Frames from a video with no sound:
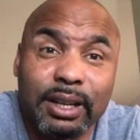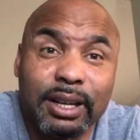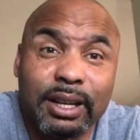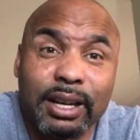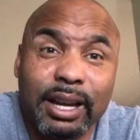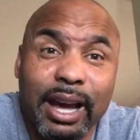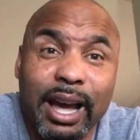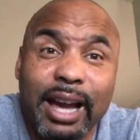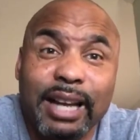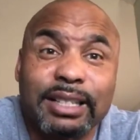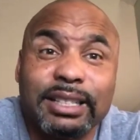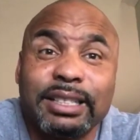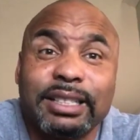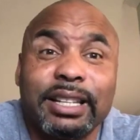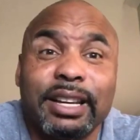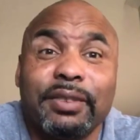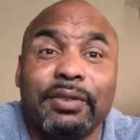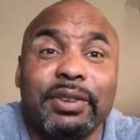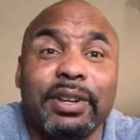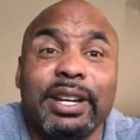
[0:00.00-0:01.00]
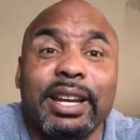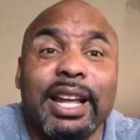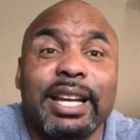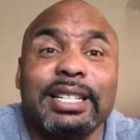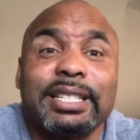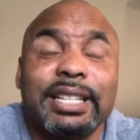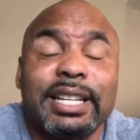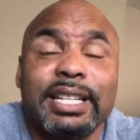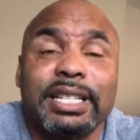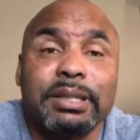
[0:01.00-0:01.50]
I actually say for the
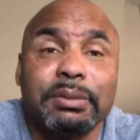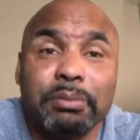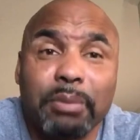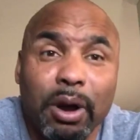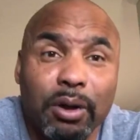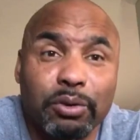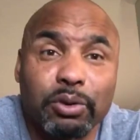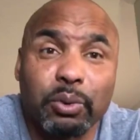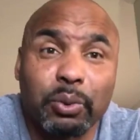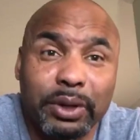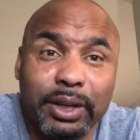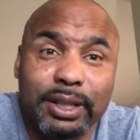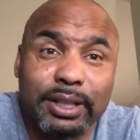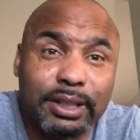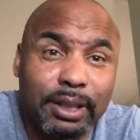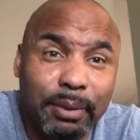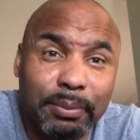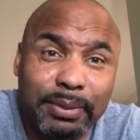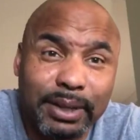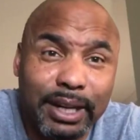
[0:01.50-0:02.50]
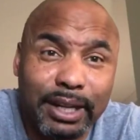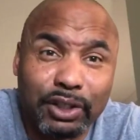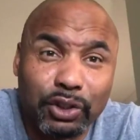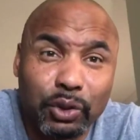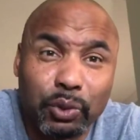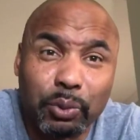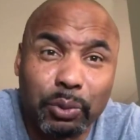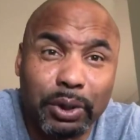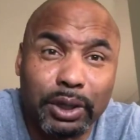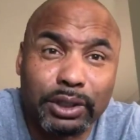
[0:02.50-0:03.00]
next 6 months, what is something that
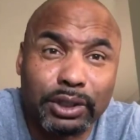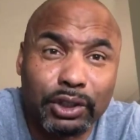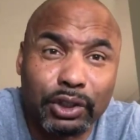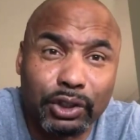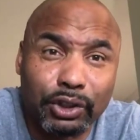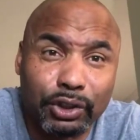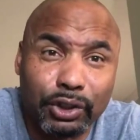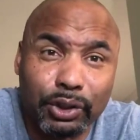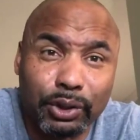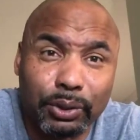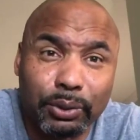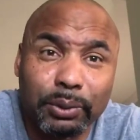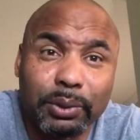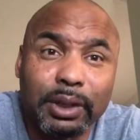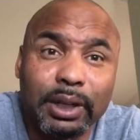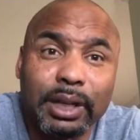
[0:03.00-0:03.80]
you want to do?